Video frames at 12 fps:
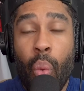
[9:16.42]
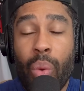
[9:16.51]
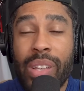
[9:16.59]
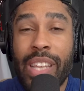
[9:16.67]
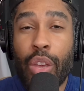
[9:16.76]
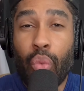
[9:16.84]

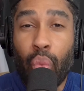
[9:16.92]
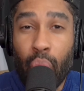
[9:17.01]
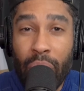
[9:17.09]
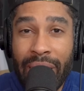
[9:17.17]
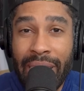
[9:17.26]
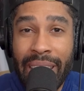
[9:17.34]
was a
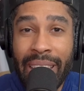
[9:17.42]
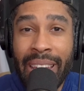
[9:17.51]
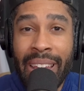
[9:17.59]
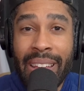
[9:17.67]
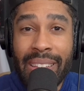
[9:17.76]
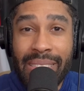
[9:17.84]
really
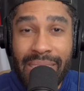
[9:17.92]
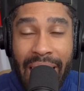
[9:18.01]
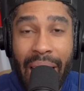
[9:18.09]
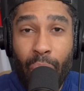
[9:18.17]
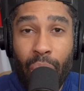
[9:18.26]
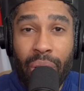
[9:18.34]

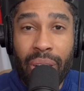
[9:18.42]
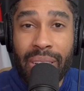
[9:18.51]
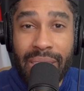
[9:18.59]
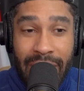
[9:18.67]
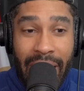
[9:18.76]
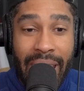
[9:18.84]
sour
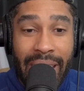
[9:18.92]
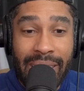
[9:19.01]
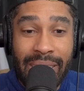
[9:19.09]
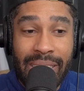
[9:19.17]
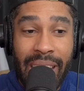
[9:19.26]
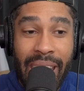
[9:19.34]

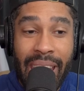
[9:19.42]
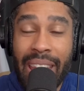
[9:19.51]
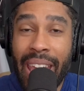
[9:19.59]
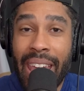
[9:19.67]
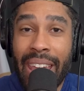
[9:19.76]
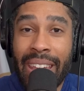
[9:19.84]
taste and
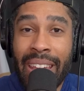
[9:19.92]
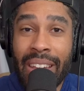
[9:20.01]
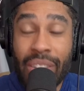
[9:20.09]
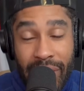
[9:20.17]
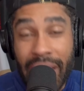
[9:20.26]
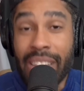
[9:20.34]
a
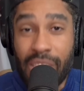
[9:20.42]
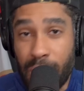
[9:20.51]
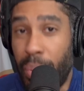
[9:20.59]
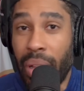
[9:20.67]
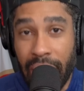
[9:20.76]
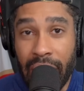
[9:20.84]

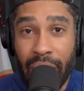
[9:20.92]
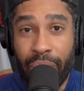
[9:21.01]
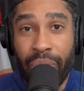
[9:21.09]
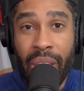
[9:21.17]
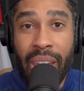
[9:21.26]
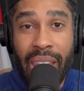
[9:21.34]

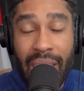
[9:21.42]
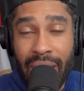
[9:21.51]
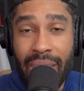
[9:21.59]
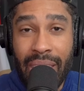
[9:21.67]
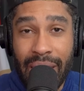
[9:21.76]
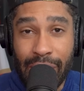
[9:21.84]
disbelief
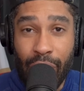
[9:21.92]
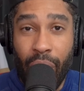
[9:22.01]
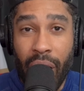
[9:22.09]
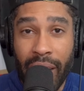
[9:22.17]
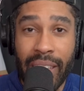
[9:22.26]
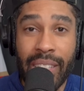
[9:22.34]
in this
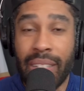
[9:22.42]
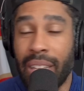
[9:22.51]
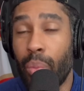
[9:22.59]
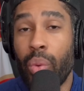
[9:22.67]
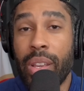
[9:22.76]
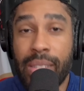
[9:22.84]
hockey
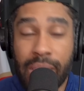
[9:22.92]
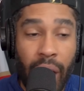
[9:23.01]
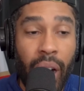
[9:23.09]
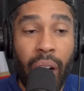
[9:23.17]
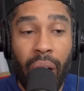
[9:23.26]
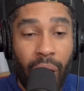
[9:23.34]
team. We
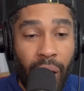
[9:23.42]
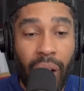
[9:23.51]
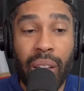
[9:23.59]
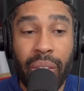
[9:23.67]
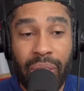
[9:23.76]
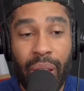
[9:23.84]
saw
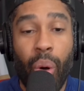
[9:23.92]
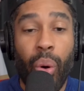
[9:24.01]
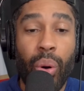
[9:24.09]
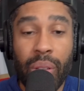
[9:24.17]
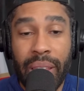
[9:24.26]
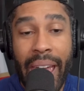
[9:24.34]
all of the
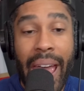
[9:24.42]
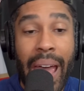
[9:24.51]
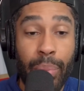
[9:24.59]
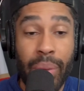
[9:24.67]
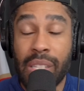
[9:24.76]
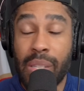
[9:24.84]
old
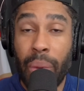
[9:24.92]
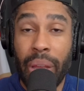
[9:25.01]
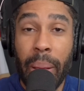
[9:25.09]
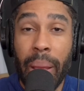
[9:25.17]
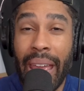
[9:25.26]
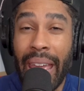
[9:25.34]
habits, but
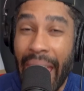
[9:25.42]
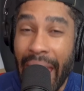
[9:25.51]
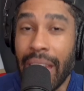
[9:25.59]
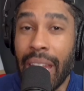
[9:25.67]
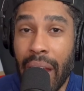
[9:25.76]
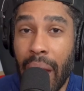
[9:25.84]
it
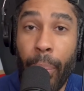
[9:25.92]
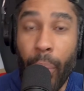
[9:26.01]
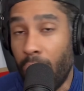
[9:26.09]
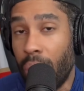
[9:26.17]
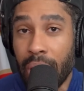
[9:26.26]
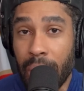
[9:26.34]
ended up
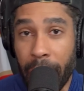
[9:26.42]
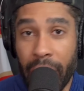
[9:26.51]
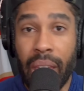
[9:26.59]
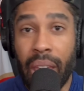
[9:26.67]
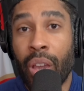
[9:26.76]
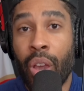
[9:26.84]
only
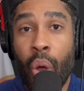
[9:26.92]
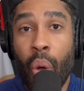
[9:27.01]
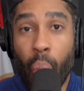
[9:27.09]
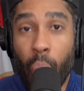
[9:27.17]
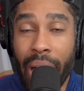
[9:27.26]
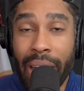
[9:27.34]
being
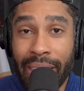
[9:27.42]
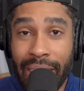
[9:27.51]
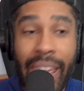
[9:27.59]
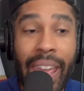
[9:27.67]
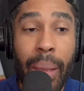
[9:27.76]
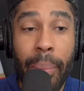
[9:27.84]
one
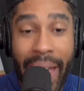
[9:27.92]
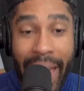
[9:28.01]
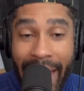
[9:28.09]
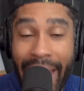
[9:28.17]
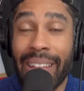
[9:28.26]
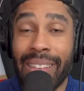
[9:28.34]
game
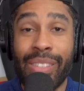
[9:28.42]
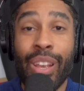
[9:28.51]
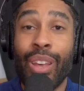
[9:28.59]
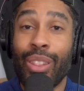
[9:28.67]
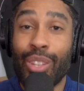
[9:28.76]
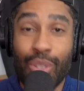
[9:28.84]
as
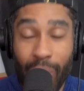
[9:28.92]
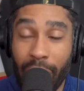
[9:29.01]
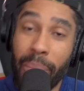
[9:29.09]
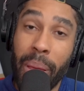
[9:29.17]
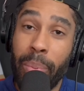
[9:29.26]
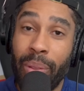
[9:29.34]
the Toronto
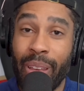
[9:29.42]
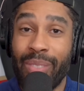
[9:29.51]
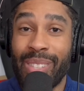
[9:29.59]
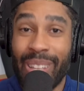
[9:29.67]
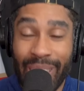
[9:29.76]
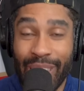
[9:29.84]
Maple
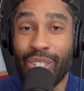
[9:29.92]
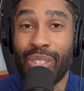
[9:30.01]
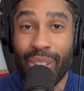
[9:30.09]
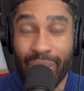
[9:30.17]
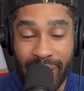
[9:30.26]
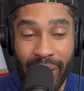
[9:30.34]
Leafs clinched
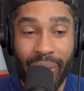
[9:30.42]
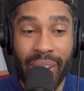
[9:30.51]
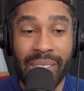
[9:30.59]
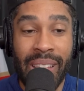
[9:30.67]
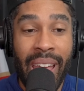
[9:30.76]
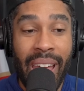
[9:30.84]
their
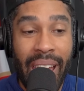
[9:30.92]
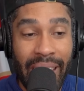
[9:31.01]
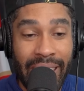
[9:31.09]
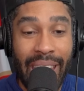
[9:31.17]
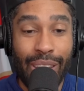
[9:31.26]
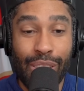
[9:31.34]
series
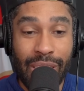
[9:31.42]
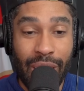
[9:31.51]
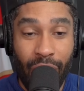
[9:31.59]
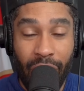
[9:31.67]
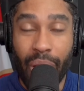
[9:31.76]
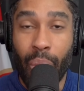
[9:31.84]
against the
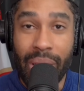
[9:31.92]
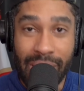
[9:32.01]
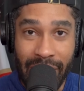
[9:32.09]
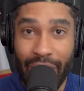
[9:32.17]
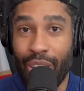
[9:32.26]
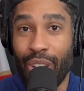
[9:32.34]
Ottawa
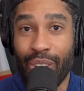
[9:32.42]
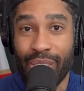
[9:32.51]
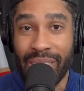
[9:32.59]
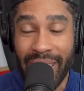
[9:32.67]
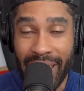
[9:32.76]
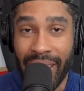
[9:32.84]
Senators
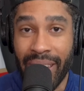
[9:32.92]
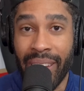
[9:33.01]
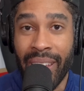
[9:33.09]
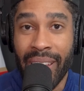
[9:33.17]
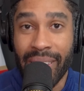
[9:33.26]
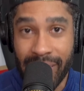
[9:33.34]
in
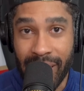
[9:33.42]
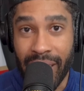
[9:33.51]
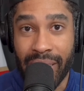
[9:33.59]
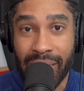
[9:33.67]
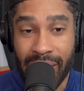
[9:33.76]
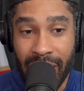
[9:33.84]

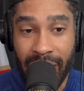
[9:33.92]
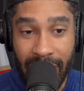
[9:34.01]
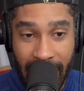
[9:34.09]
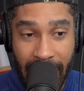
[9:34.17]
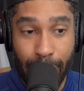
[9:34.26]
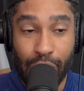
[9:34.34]
6
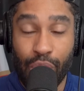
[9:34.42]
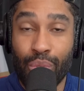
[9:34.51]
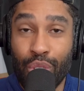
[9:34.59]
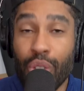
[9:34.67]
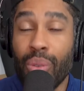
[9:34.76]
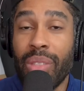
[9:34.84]
games. So
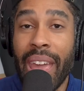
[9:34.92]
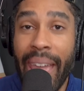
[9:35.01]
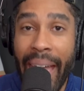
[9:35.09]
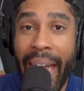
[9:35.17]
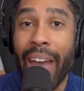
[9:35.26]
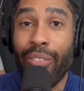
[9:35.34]
do
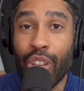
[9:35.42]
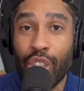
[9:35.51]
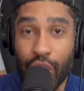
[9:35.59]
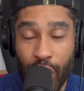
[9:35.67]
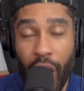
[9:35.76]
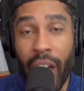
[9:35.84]
they have a
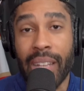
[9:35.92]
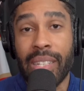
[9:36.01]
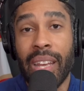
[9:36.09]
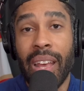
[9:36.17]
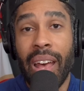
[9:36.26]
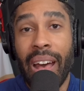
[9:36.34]

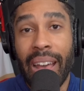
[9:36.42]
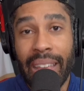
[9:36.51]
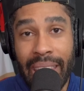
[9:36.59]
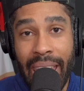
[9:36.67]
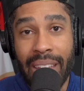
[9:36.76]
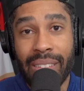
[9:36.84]
shot
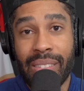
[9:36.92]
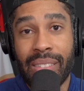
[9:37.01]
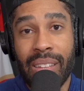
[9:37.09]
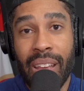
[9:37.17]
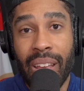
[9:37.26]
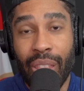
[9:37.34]

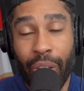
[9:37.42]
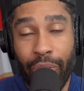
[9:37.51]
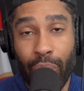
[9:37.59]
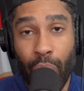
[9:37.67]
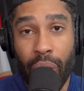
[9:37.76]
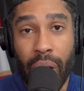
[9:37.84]
against the
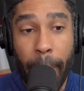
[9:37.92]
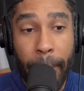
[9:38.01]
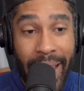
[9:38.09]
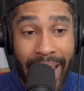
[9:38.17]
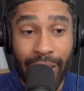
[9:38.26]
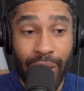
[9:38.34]
Florida
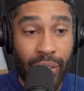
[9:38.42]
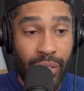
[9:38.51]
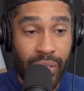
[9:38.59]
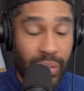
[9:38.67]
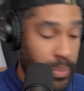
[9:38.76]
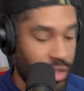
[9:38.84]

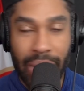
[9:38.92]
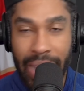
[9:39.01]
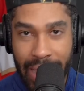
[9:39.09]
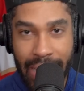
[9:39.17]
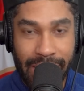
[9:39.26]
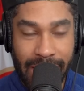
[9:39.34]
Panthers? So
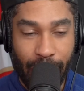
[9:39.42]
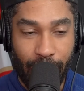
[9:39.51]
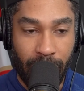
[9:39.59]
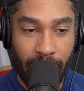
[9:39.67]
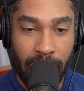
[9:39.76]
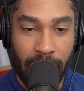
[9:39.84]
like I said
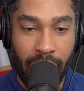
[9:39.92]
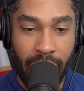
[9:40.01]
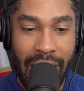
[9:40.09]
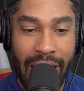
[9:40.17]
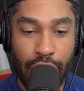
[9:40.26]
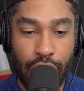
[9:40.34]

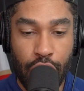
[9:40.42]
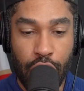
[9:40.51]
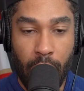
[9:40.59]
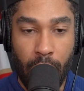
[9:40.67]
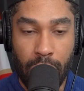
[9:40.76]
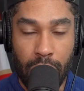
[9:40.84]
earlier, I
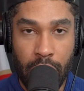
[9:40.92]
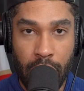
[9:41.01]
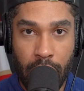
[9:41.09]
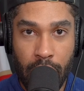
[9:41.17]
don't